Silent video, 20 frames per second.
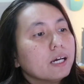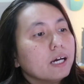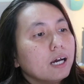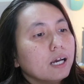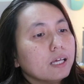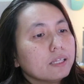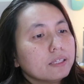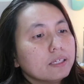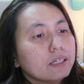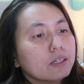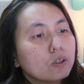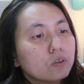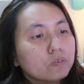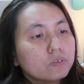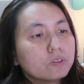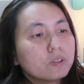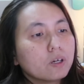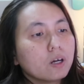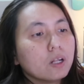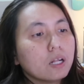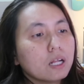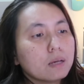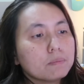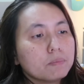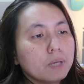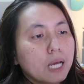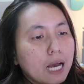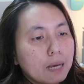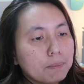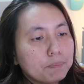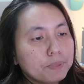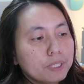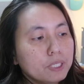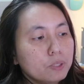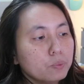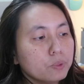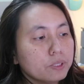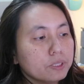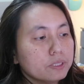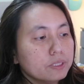I think overall I'm happy
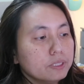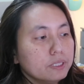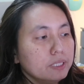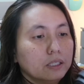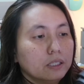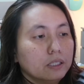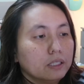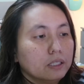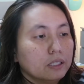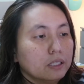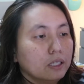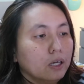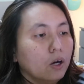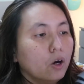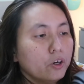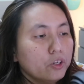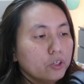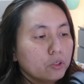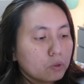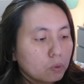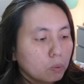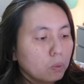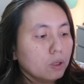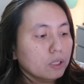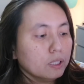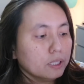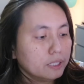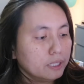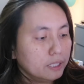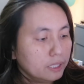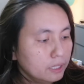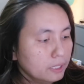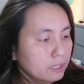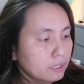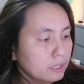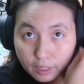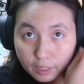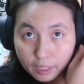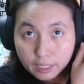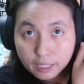with the audio quality
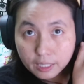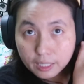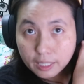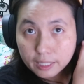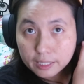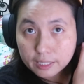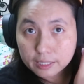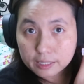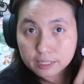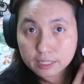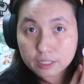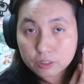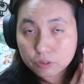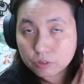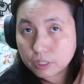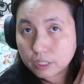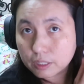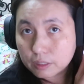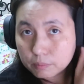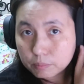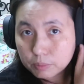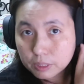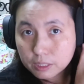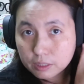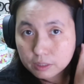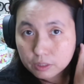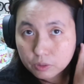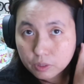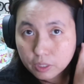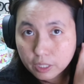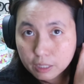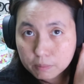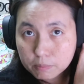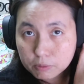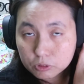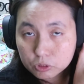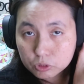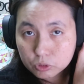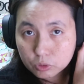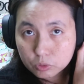and I like it that you can be you are
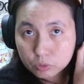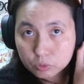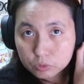able to